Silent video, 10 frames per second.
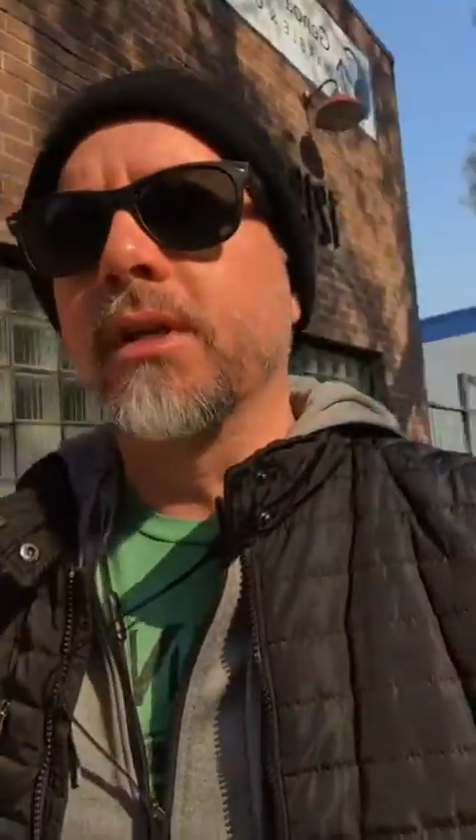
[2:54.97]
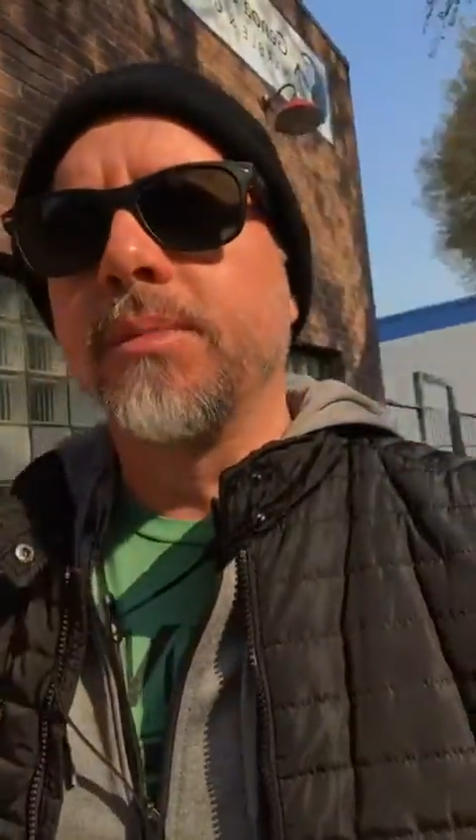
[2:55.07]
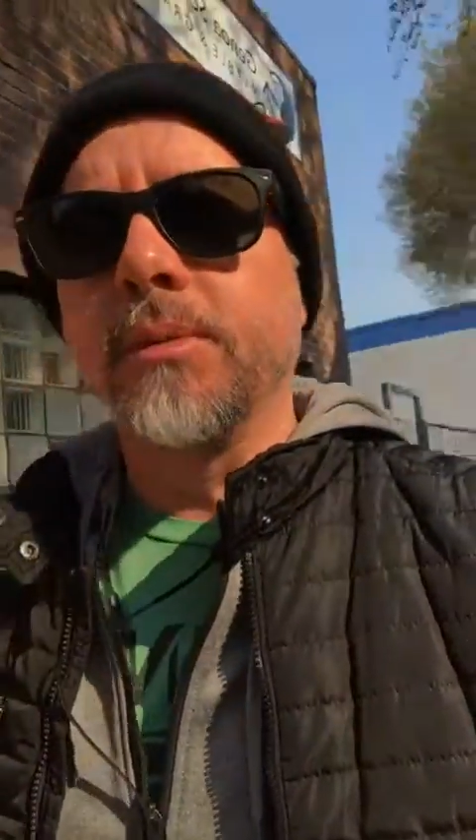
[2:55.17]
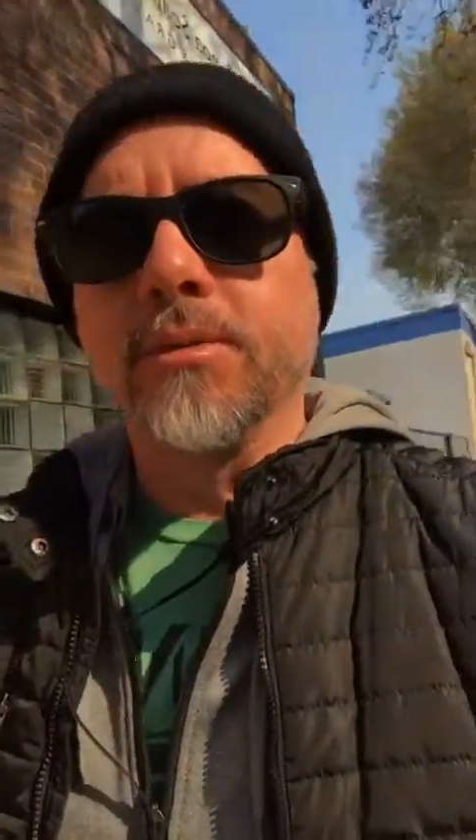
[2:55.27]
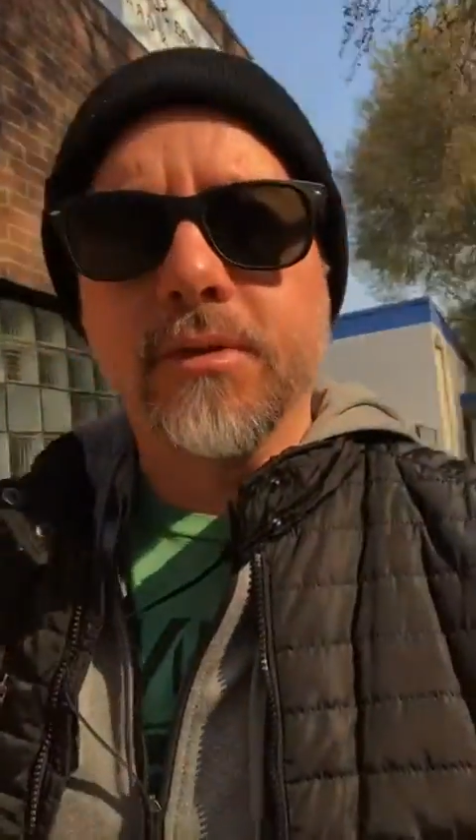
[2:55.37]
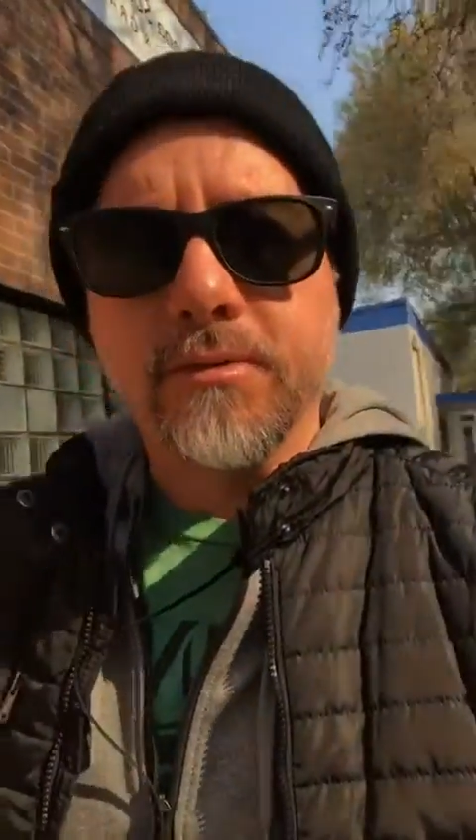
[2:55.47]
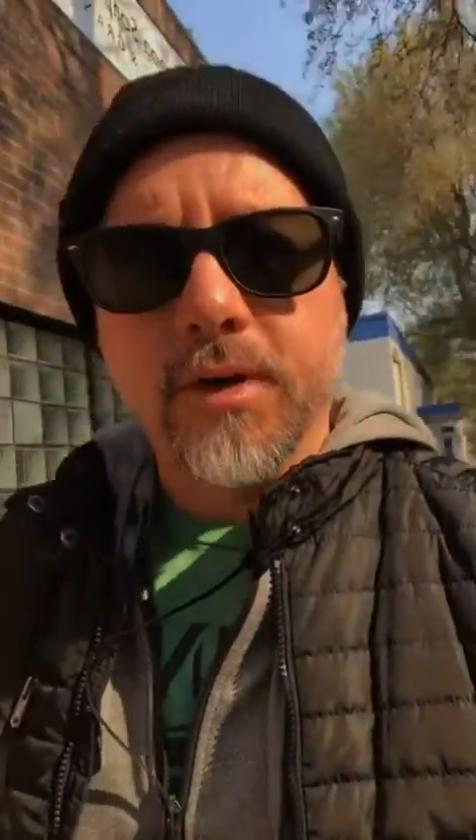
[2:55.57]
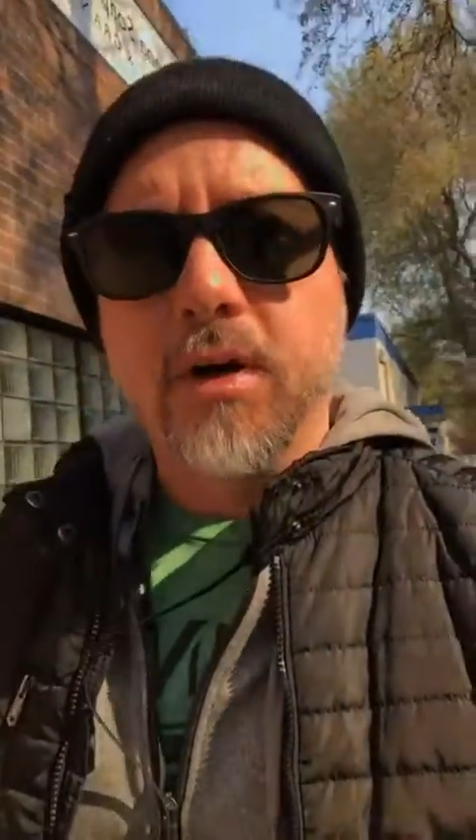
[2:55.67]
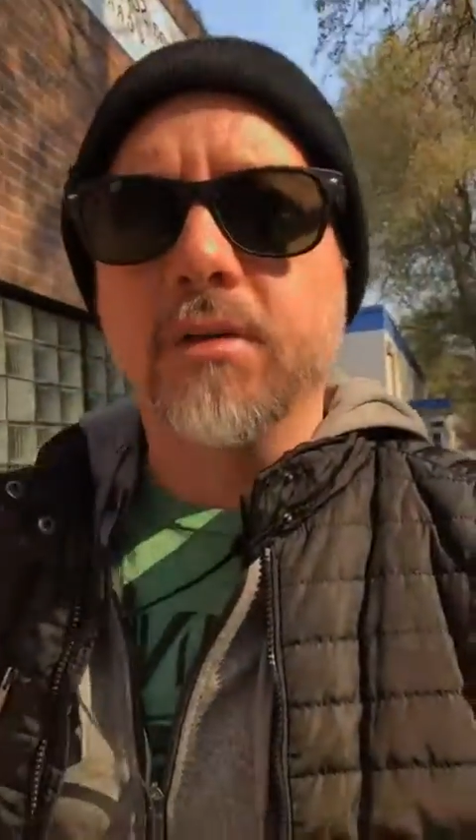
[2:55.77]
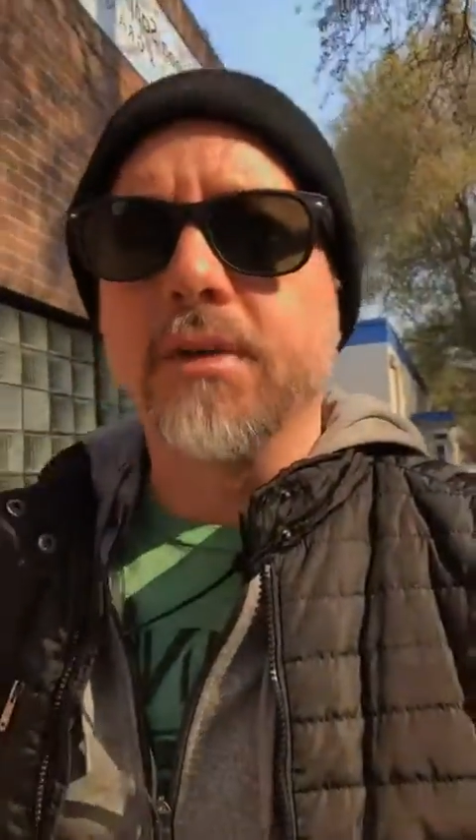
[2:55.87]
get people
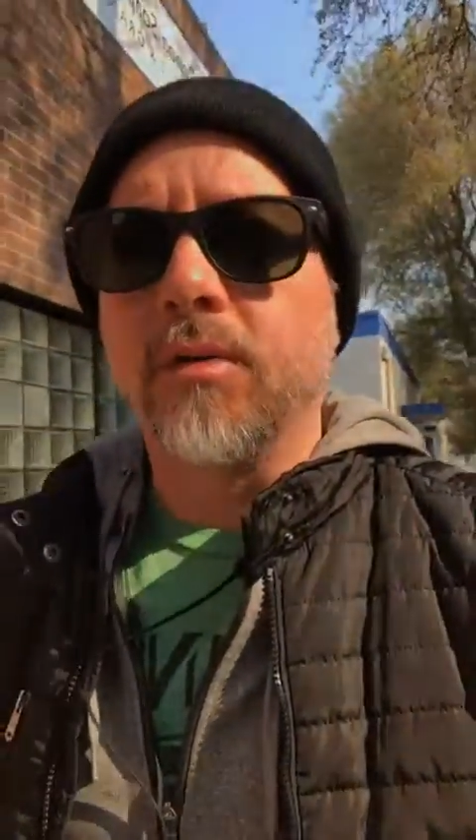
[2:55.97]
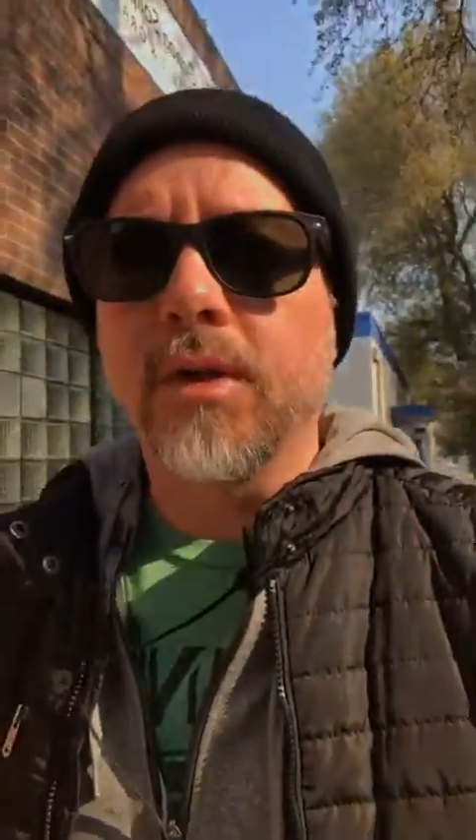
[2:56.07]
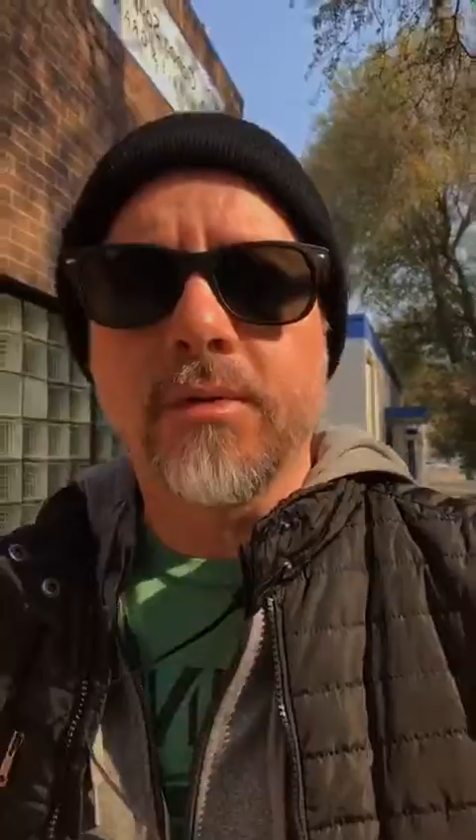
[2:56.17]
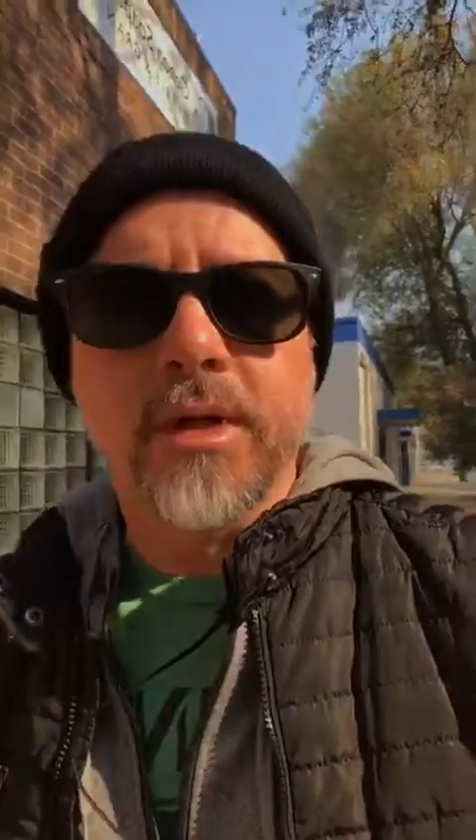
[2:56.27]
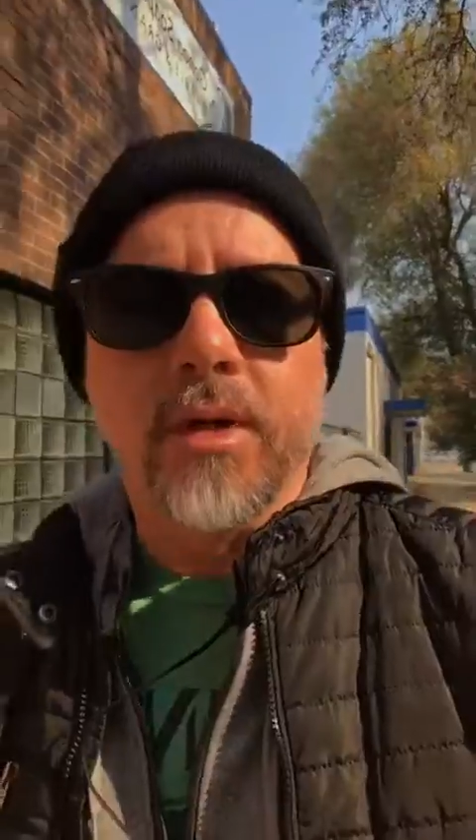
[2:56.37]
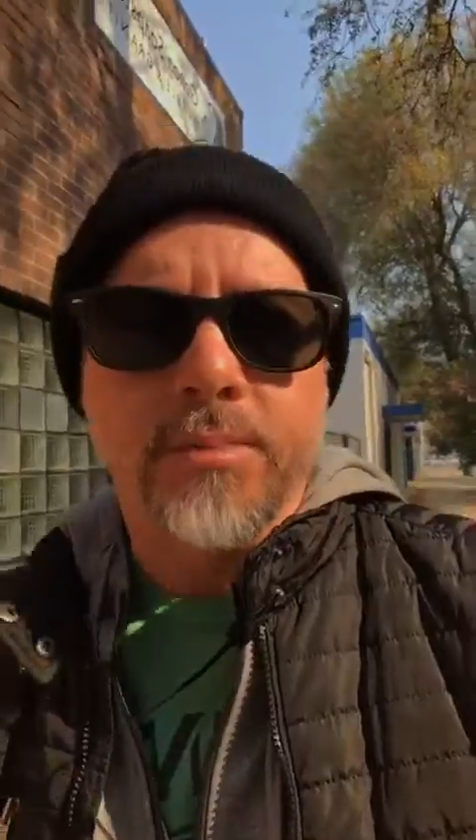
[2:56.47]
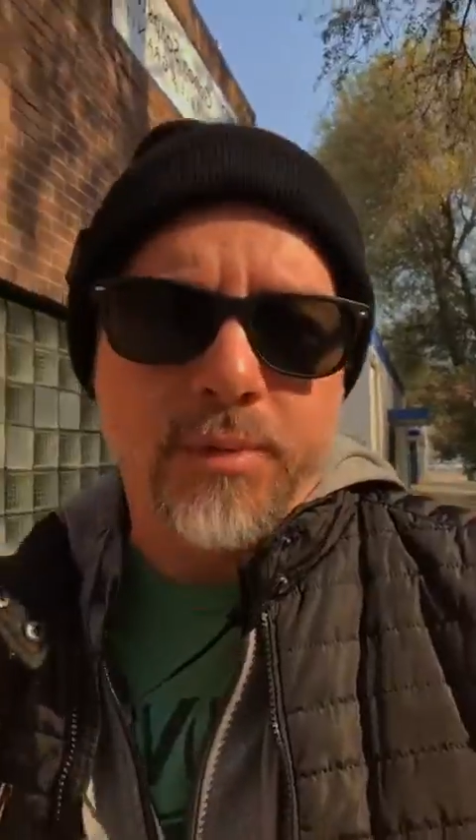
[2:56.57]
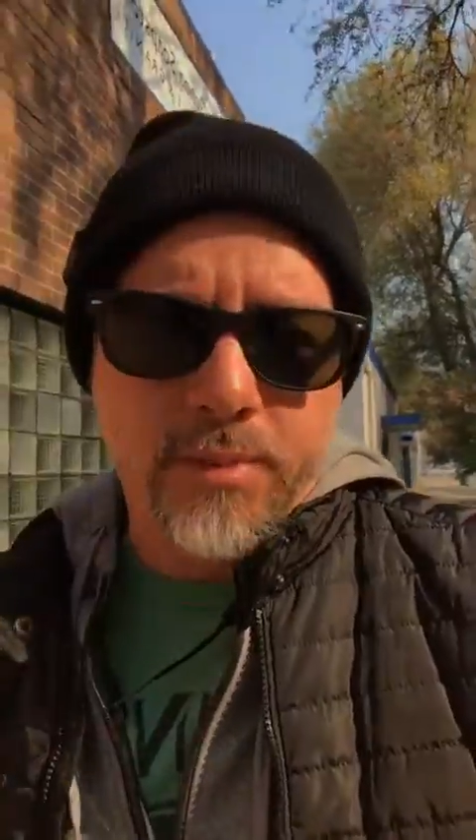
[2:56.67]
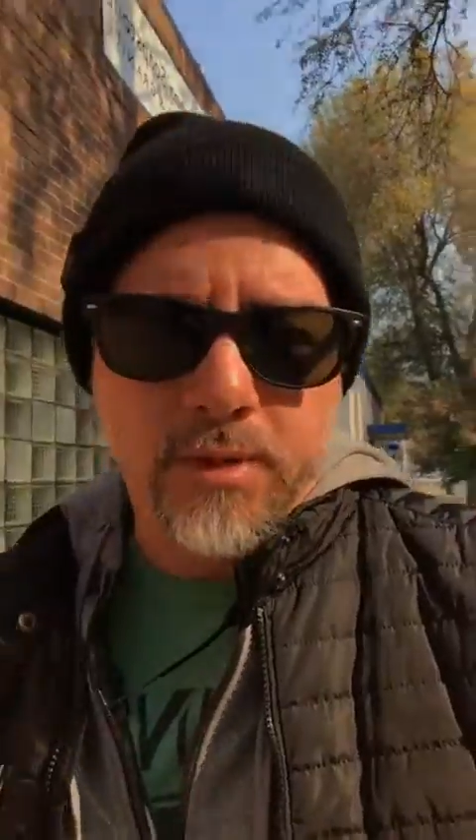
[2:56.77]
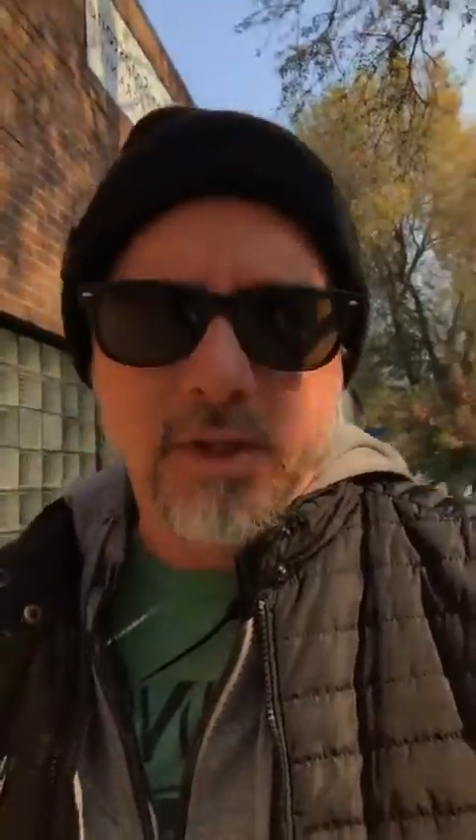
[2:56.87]
involved and I really want to help
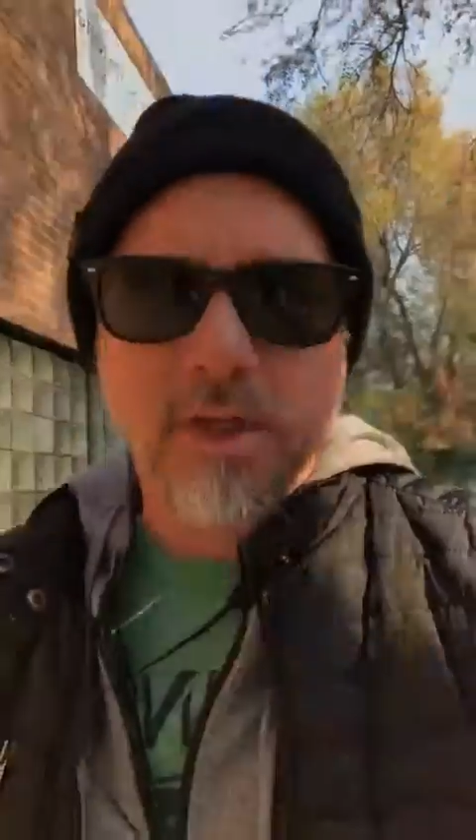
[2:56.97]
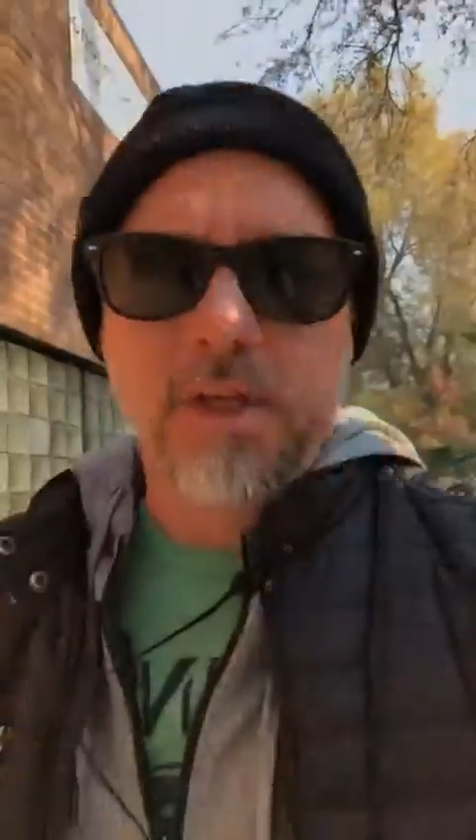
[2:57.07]
people.